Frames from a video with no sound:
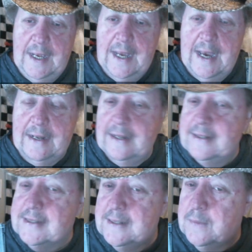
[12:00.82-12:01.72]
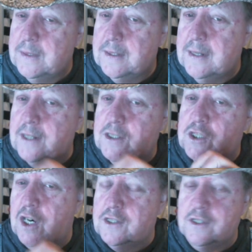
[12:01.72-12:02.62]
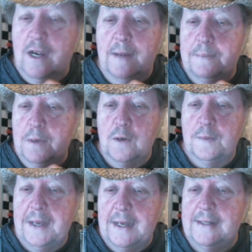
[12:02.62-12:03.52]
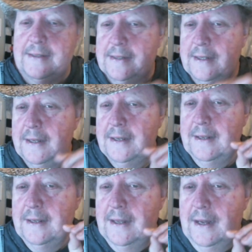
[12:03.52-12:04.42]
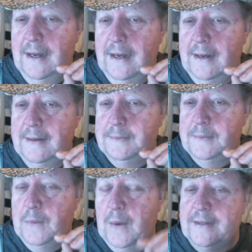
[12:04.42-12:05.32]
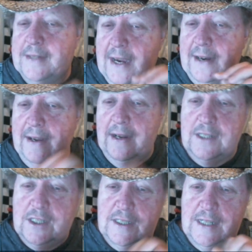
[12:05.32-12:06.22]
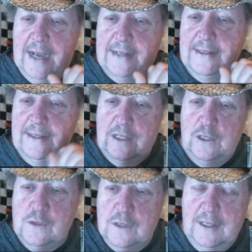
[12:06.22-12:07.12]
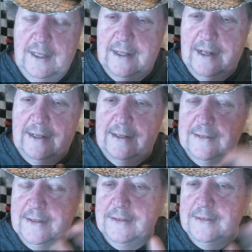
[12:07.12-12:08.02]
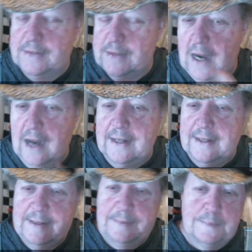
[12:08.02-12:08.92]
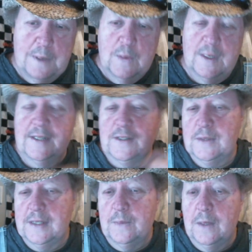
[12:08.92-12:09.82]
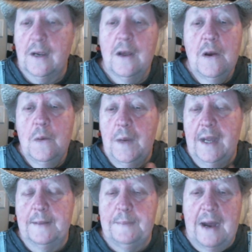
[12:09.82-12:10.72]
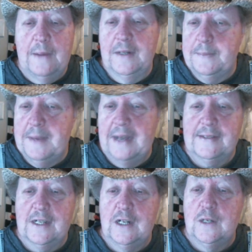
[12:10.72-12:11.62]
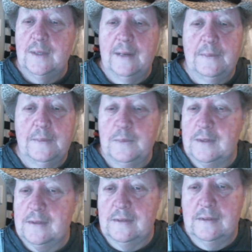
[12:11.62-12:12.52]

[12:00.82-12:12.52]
had an incident where our charger got broke because my wife's carry-on, she accidentally closed the lid on it and it broke it, so it didn't work. We had to buy one in Mexico, and that one was